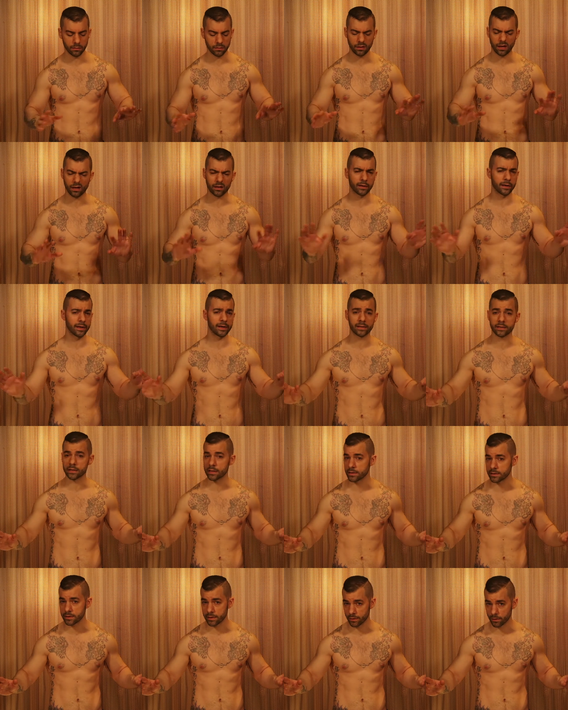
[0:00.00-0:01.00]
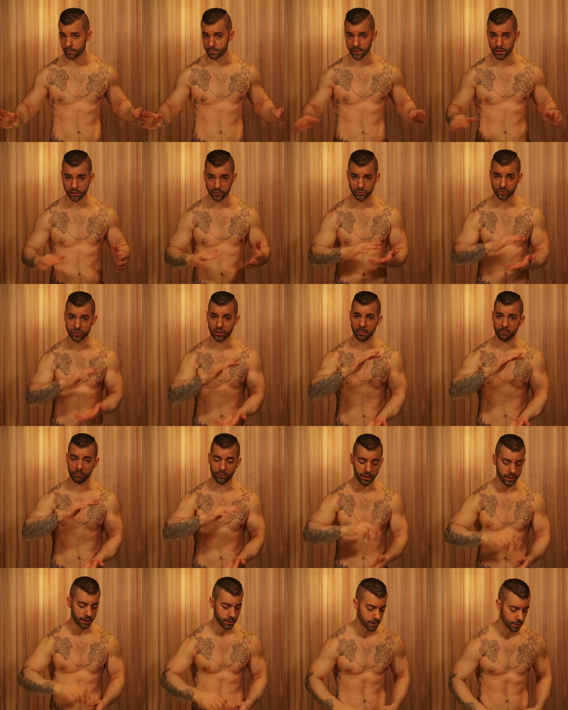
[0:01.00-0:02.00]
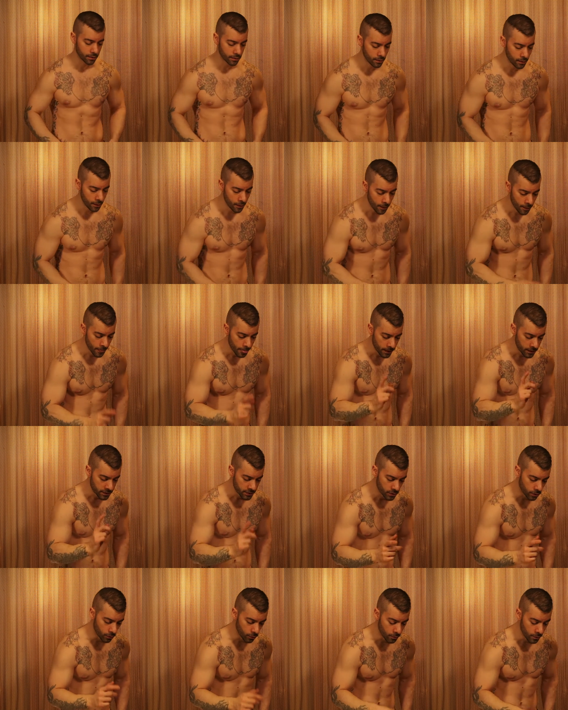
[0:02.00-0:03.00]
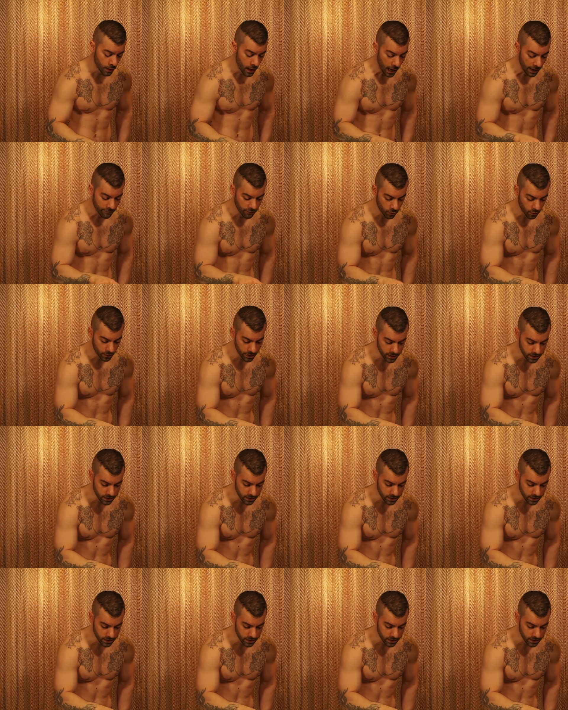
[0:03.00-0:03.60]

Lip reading: not going to exist here because you're separating it. So I've already